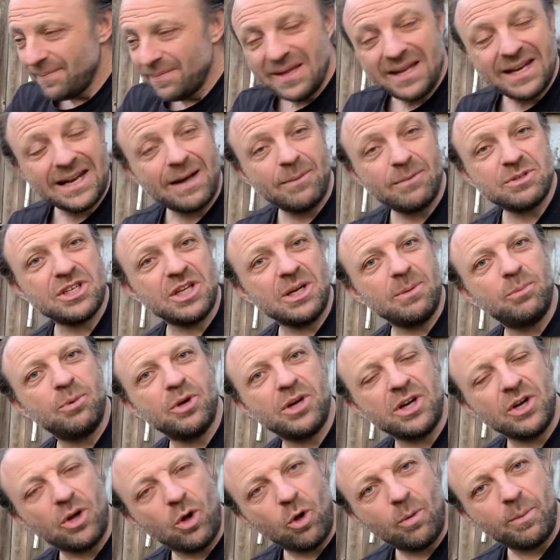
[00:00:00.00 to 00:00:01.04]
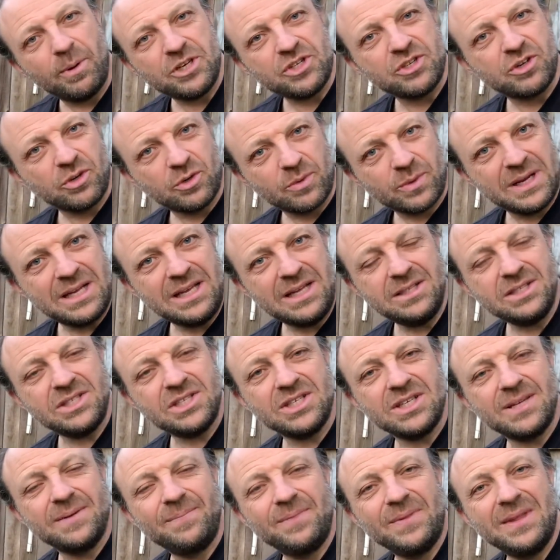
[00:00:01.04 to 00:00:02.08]
and I was going to put in a whole bunch of
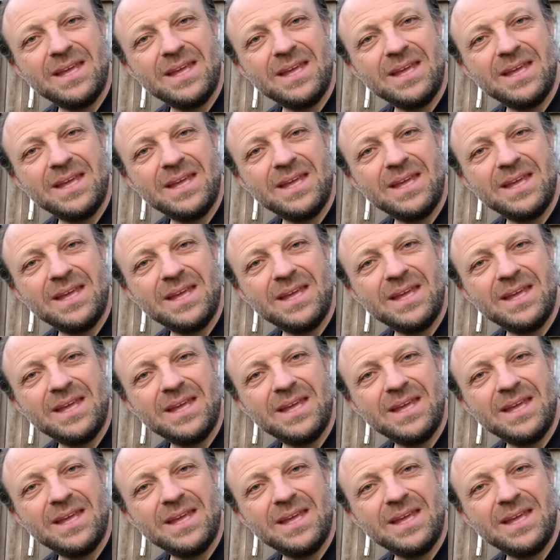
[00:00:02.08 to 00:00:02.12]
greens,